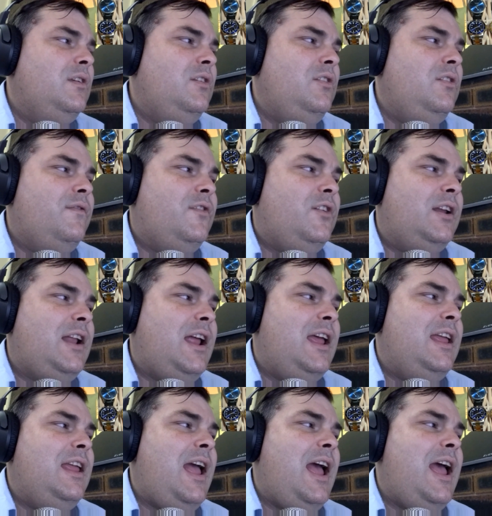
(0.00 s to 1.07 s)
You've got
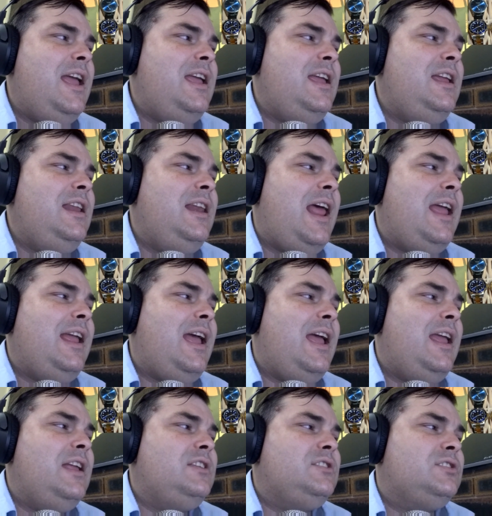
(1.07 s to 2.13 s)
a Lange
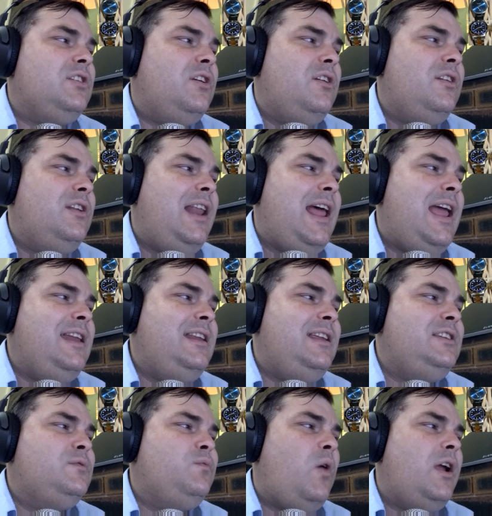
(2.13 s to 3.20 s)
and Son
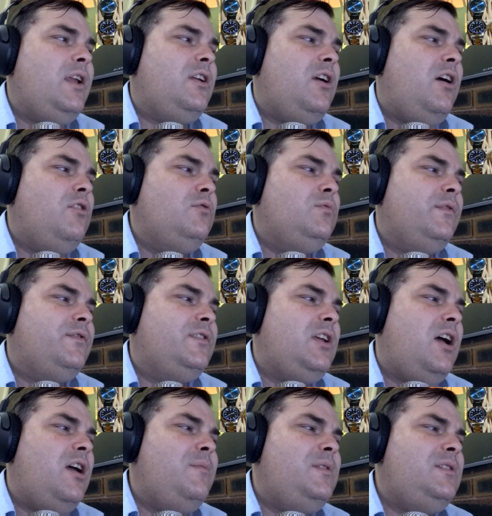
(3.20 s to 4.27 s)
ladies, white gold with
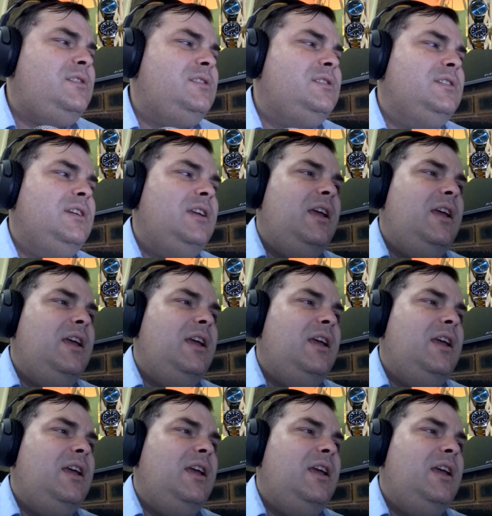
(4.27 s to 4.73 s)
diamonds.